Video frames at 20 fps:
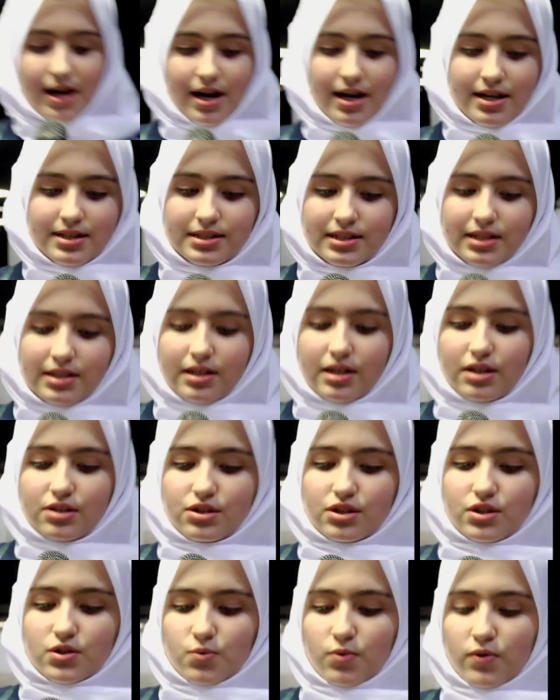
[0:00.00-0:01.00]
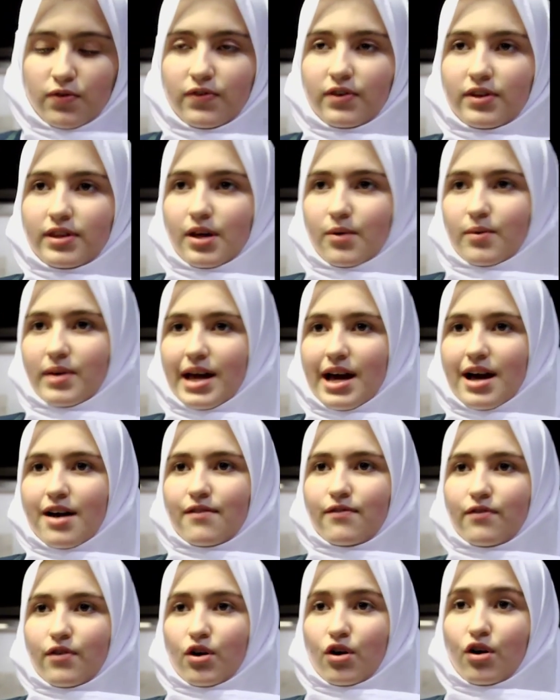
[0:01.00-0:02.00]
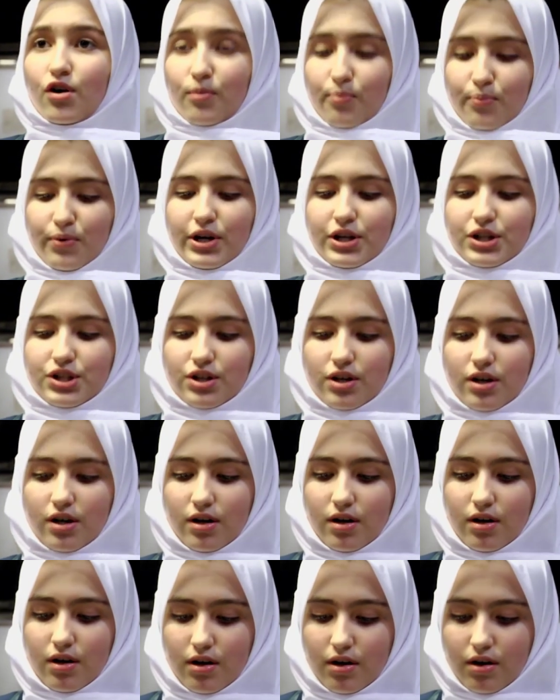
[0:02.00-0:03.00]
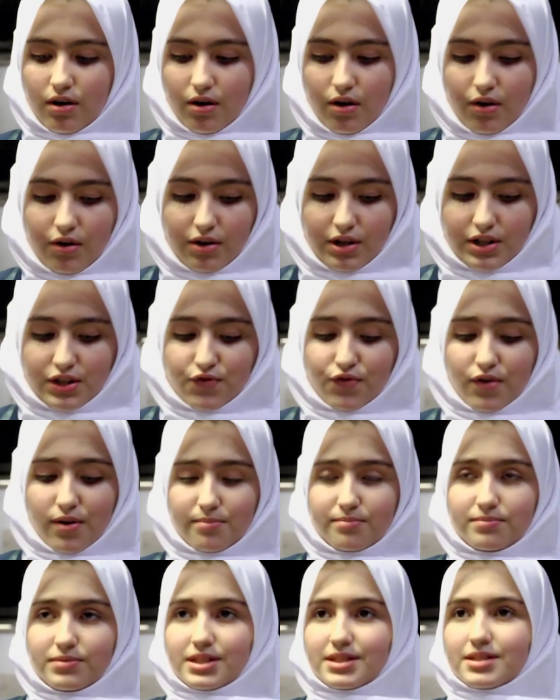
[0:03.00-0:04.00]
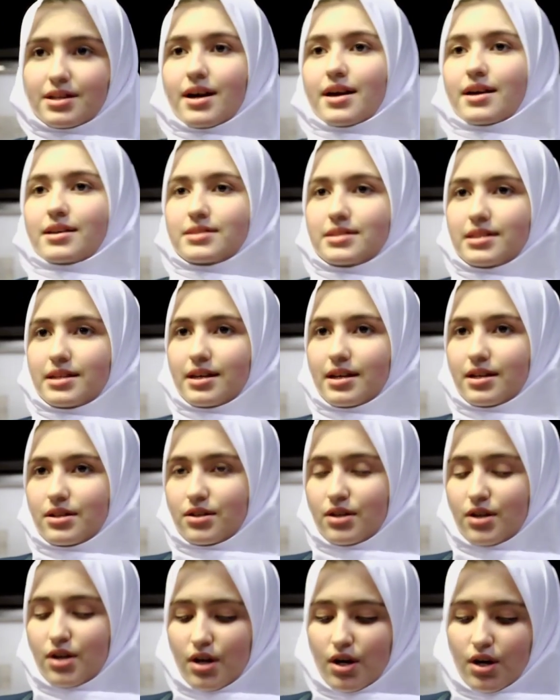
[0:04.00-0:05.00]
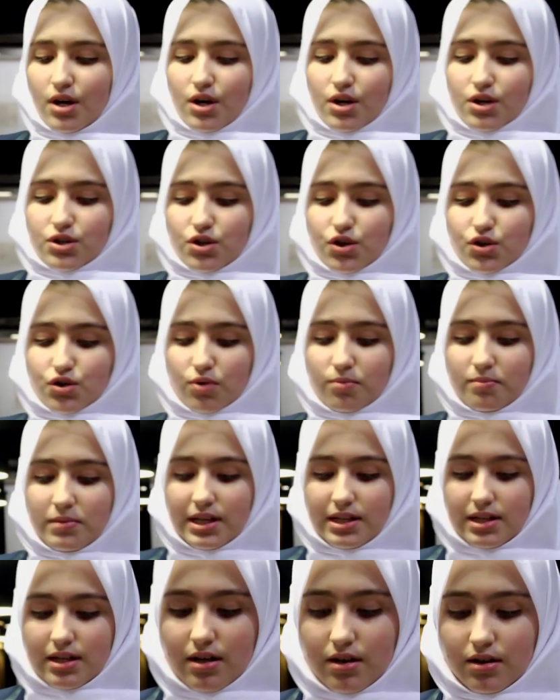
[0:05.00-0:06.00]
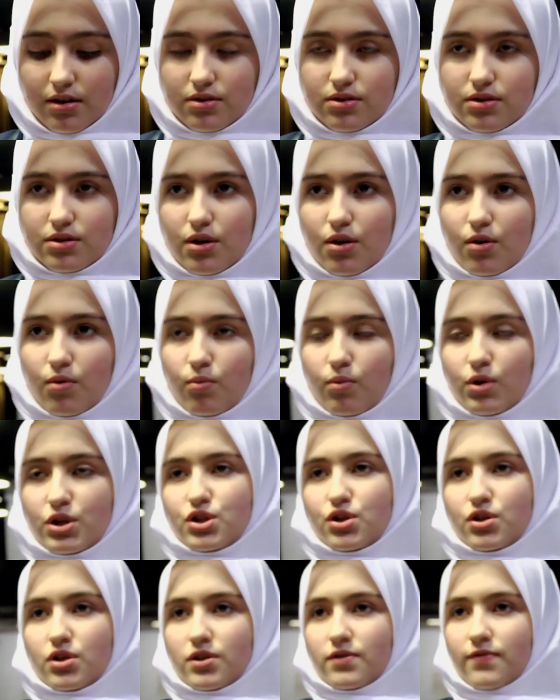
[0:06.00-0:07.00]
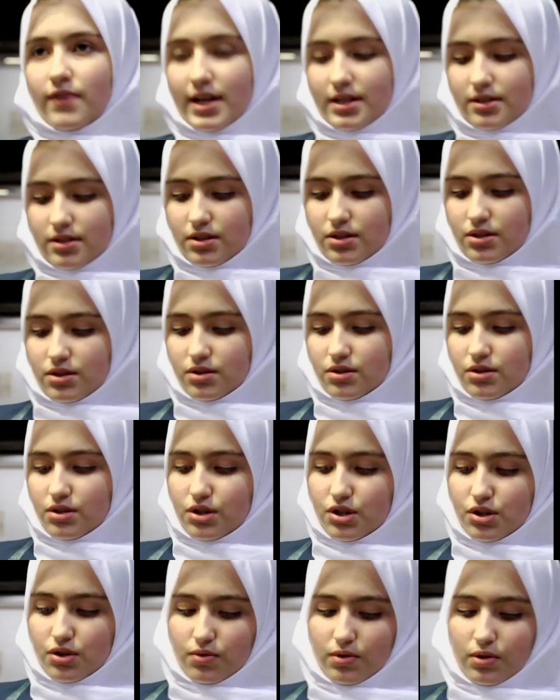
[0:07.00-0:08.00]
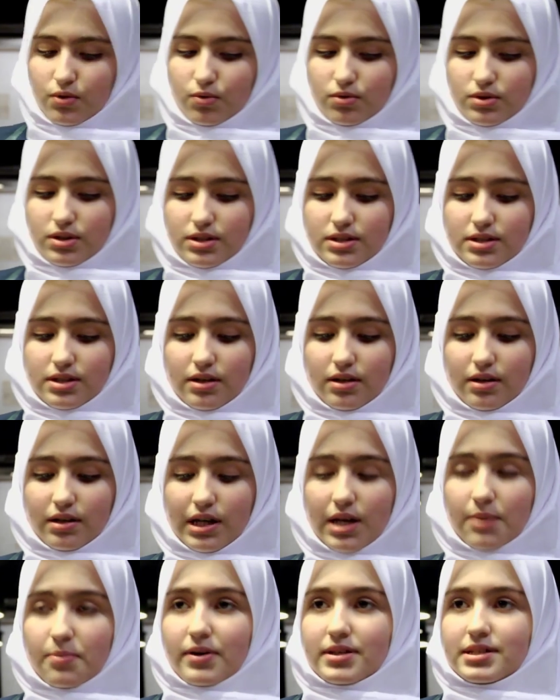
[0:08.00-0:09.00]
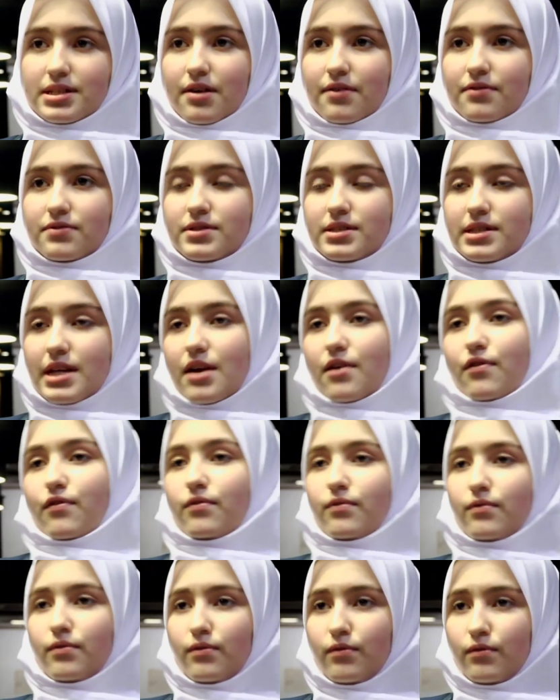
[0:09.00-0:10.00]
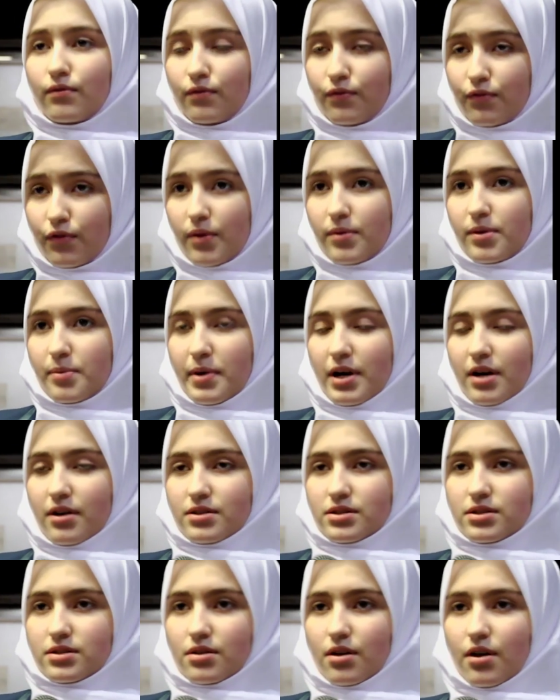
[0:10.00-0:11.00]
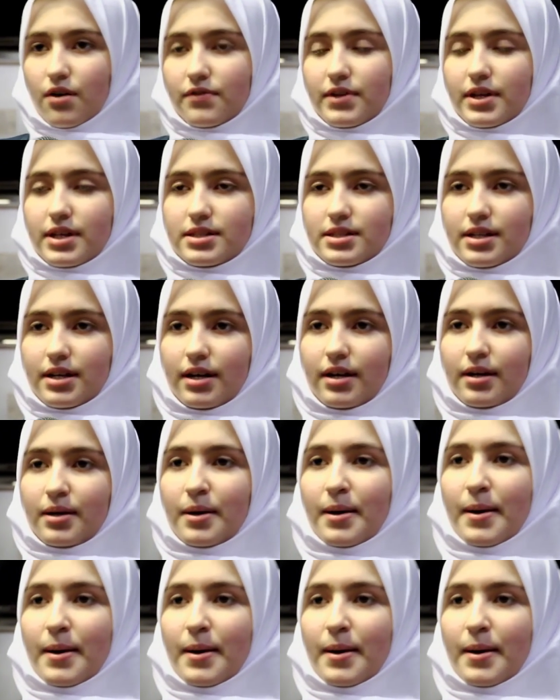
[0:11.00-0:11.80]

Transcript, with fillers: As teenagers, we feel that we have a lot of pressure uh, on us from society and social media. So, what do you advise us to do in order to keep ourselves safe from the perils of the internet?